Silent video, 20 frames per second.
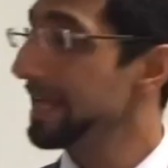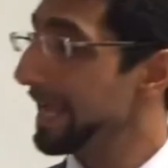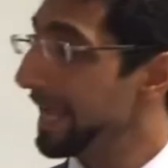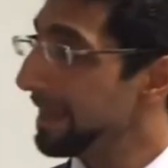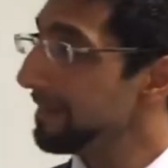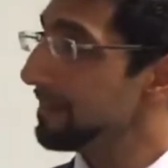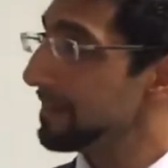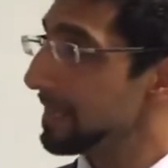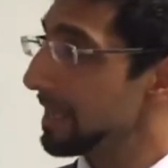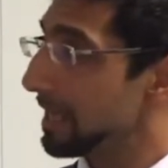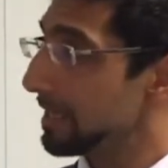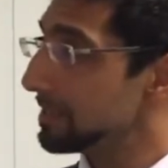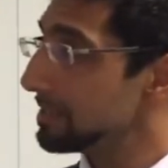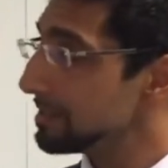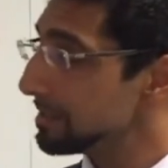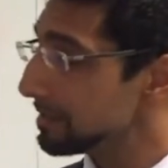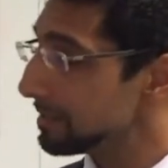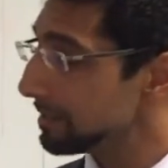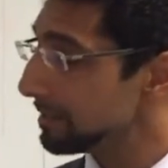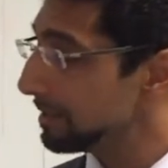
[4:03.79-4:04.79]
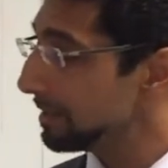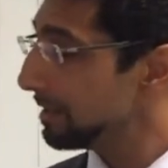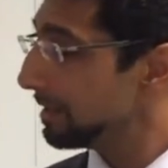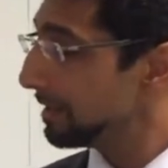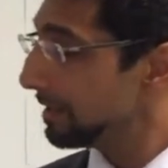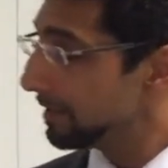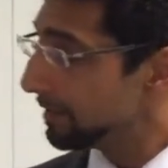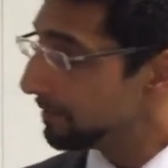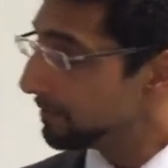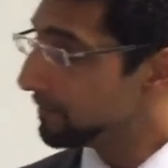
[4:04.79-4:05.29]
In the end,
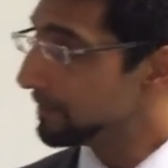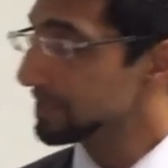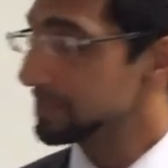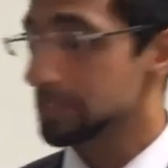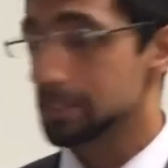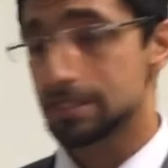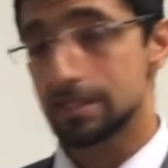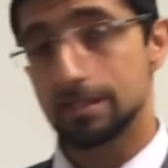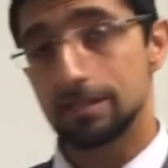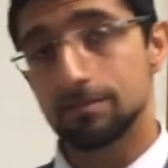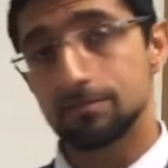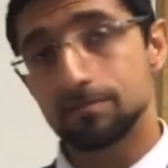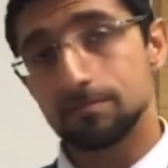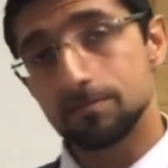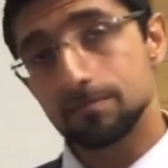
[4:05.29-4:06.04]
this is a